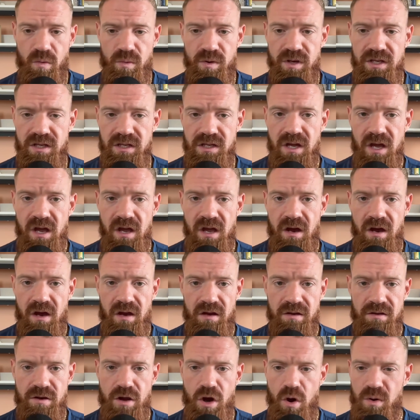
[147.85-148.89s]
we
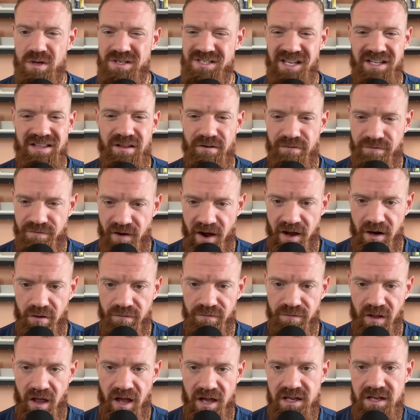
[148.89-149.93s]
know as like the fight or
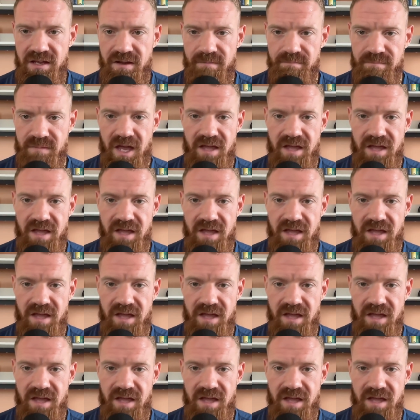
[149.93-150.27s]
flight,